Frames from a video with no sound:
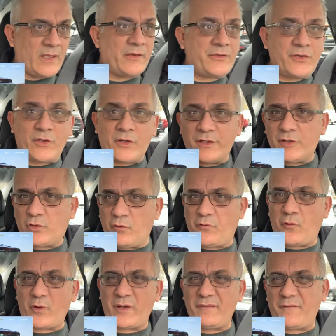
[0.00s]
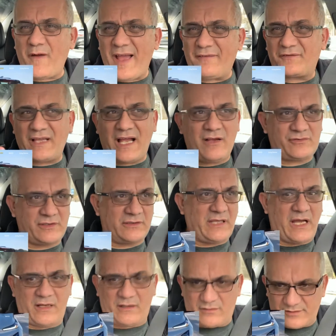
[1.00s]
$30,000 to
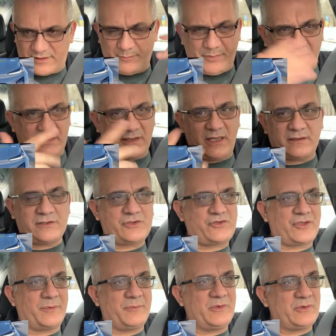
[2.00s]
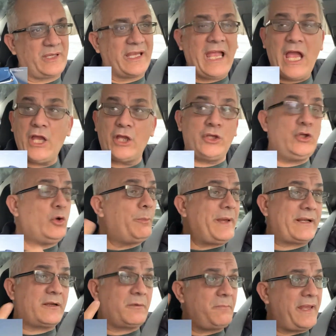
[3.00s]
$45,000, depending on the trim you take, you
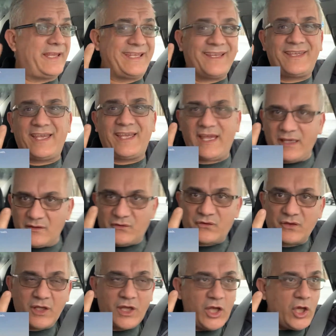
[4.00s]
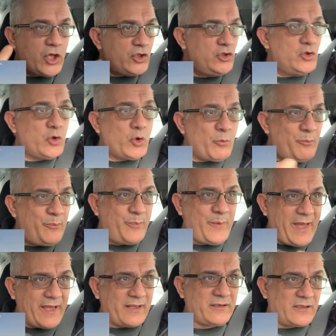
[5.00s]
better make a case. You
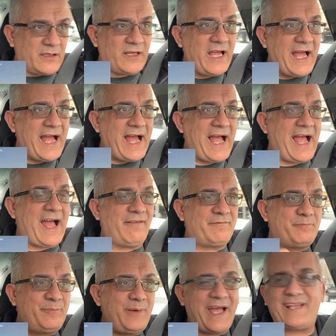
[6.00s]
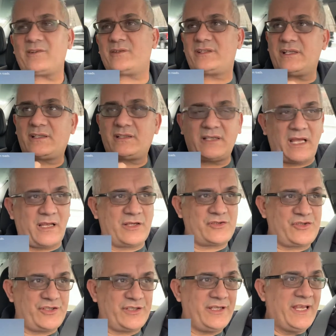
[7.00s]
better have battery
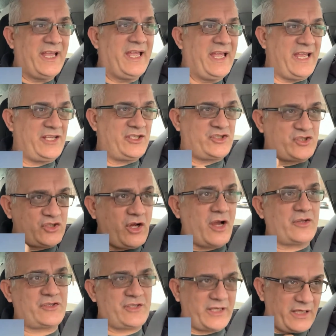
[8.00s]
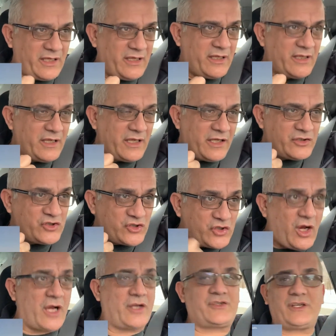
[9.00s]
technology and charging
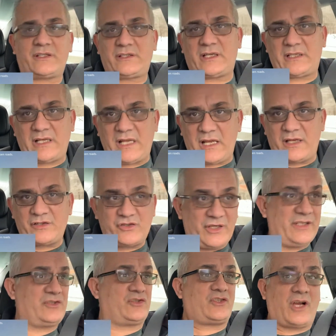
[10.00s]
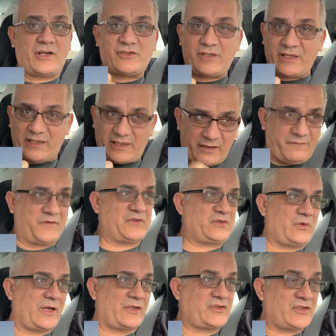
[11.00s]
technology and charging
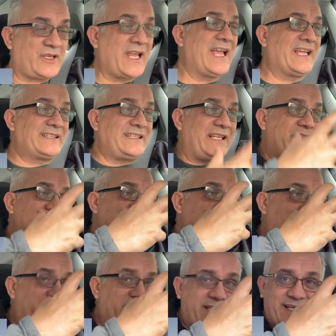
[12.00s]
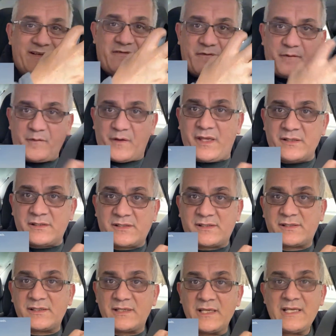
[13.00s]
infrastructure that is going to
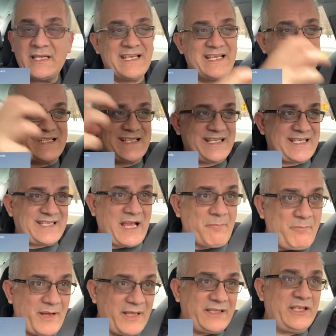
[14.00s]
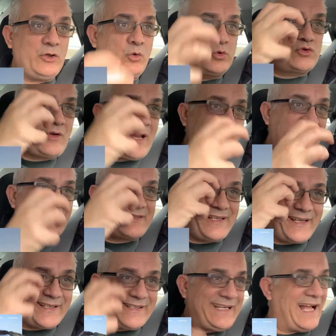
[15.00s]
convince somebody who drives
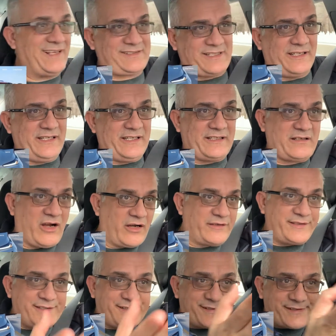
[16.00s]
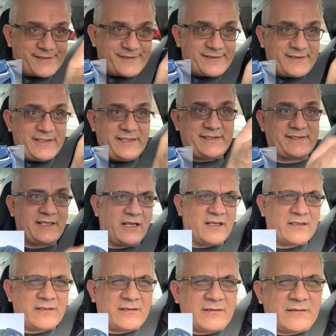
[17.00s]
a gasoline car, this
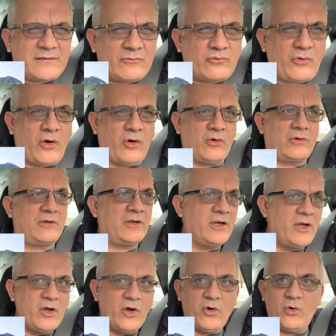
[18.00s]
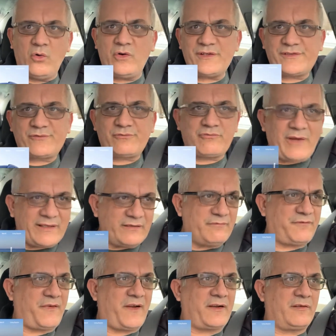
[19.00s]
Nissan Rogue, who is right
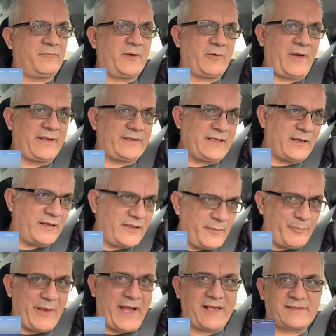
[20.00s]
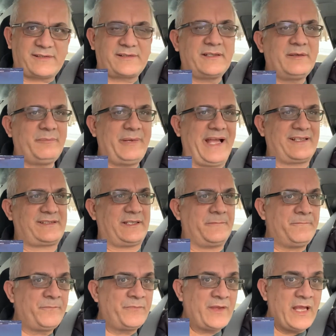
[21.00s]
in front of me right now. I'm going to pass
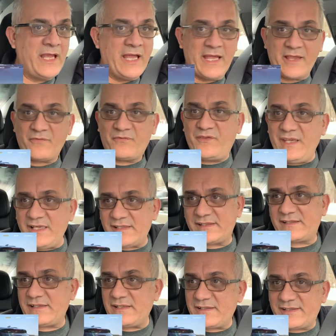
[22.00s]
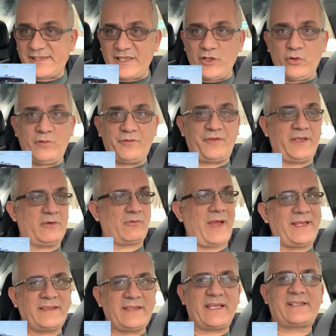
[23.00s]
him. This CUV
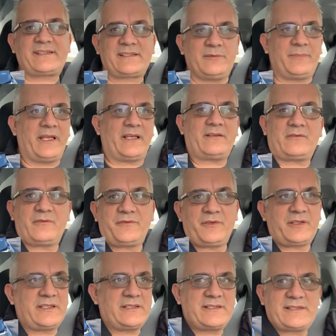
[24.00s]
right next to me, I don't know if you can